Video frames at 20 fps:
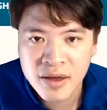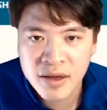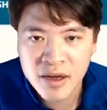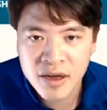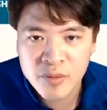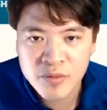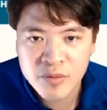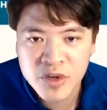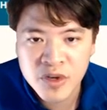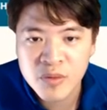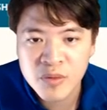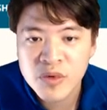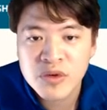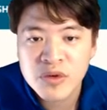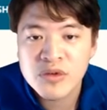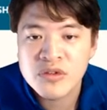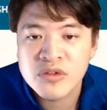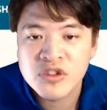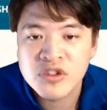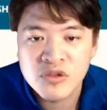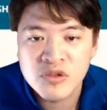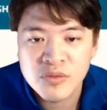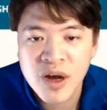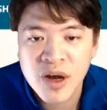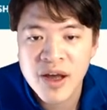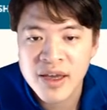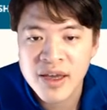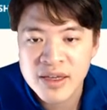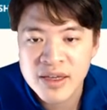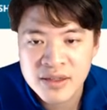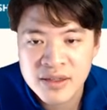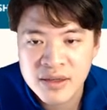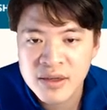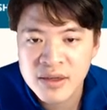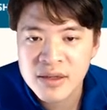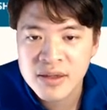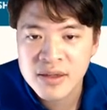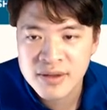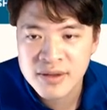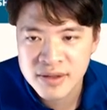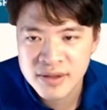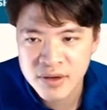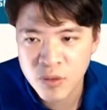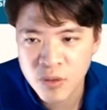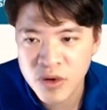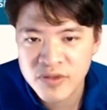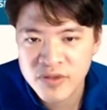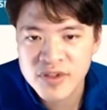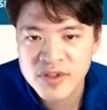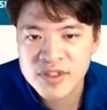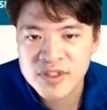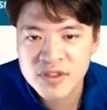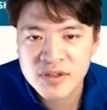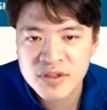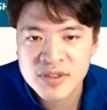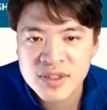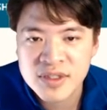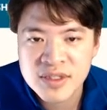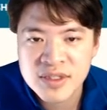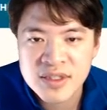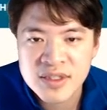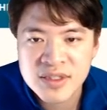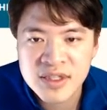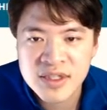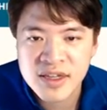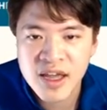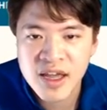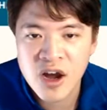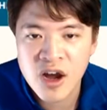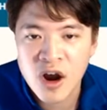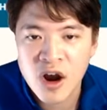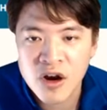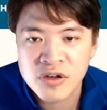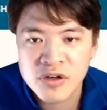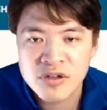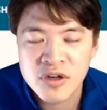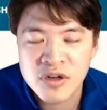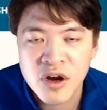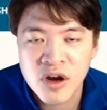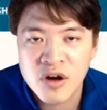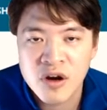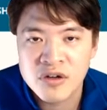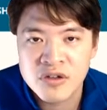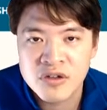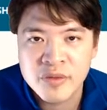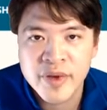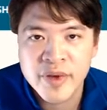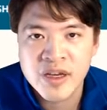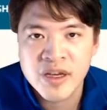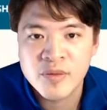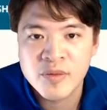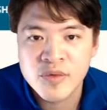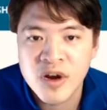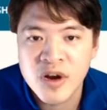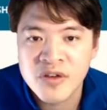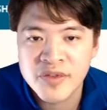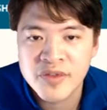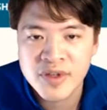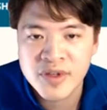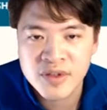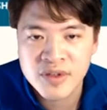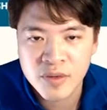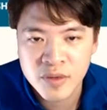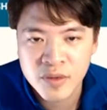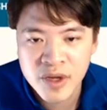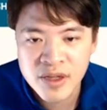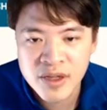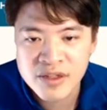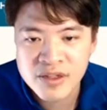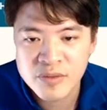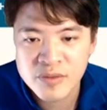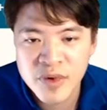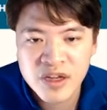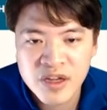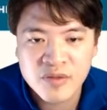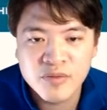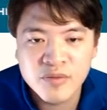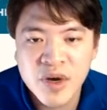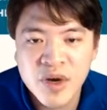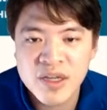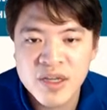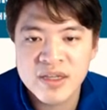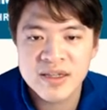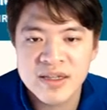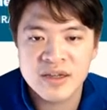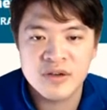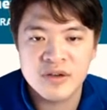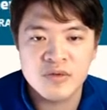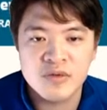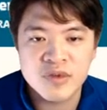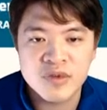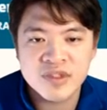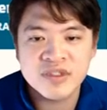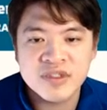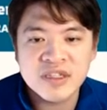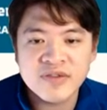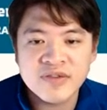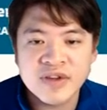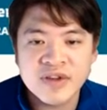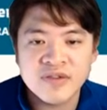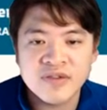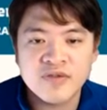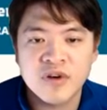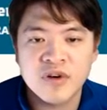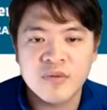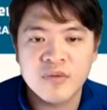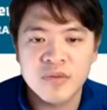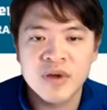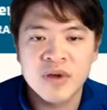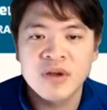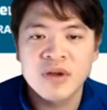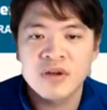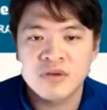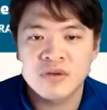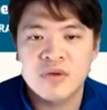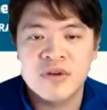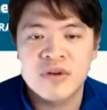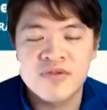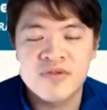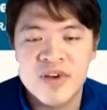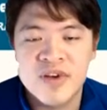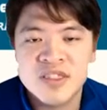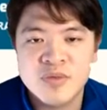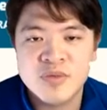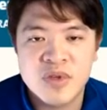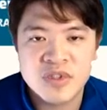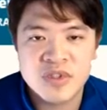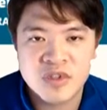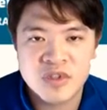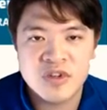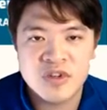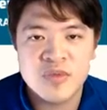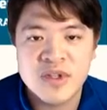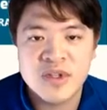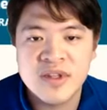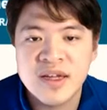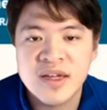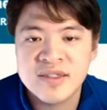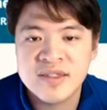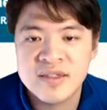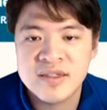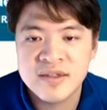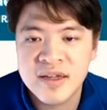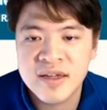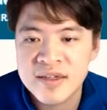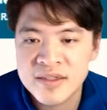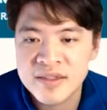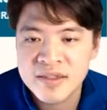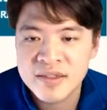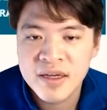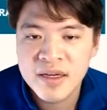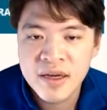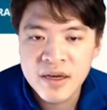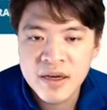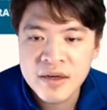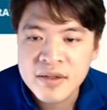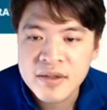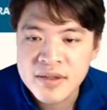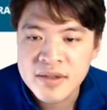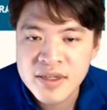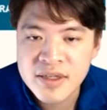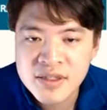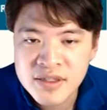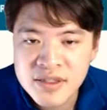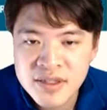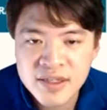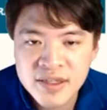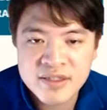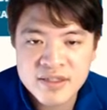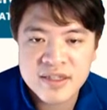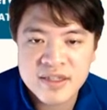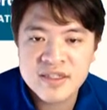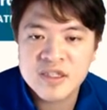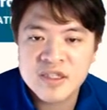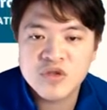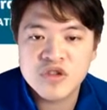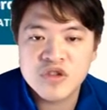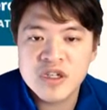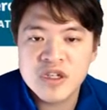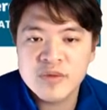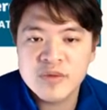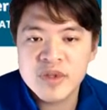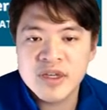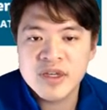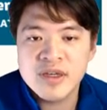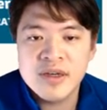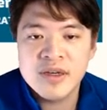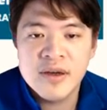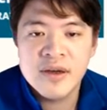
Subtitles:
computers to mine one of these currencies, it's going to get harder and harder to make a profit. The amount of money that you're receiving from your investment is going to be less and less. This is extremely